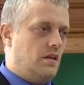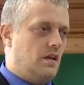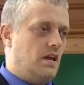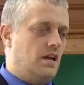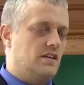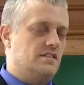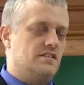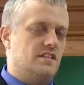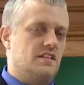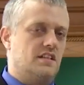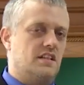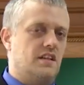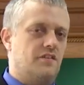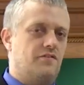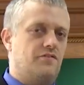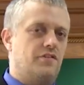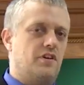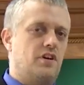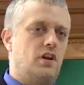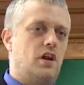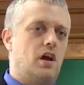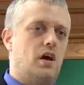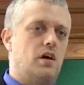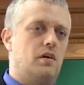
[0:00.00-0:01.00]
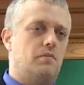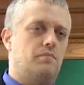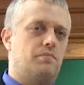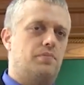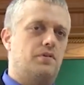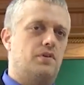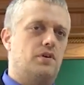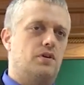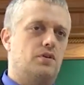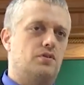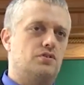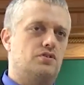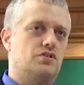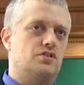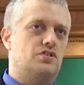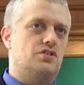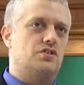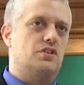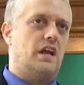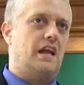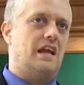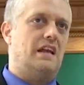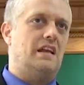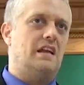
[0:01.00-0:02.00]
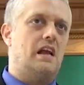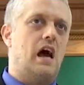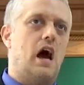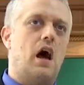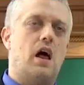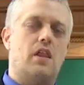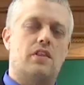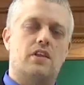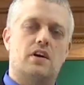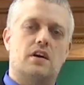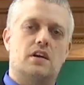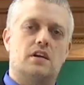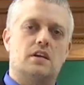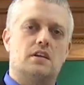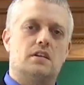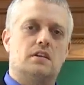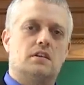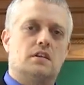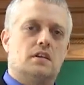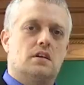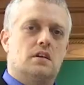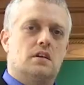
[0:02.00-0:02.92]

There's a different approach in other